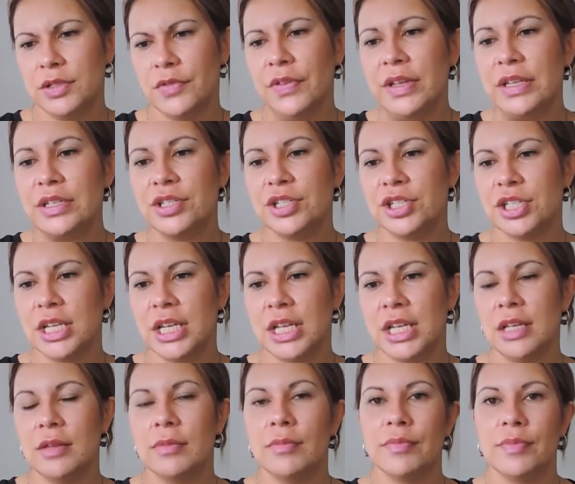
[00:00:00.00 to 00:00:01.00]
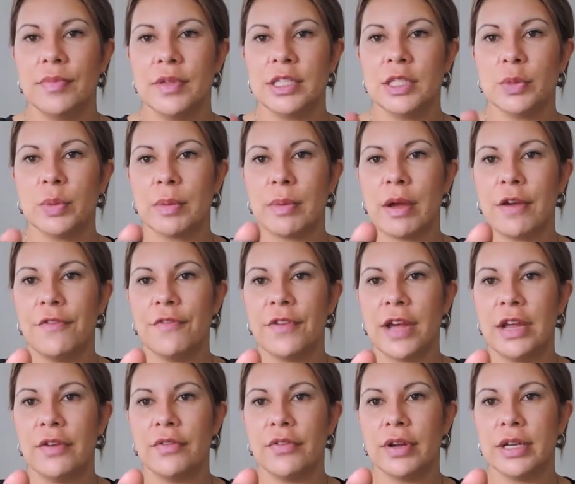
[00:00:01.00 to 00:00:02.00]
Givenchy. This is one of my
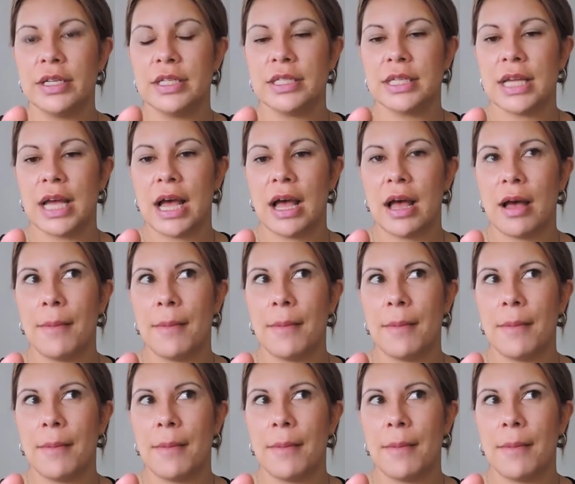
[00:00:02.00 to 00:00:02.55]
favorite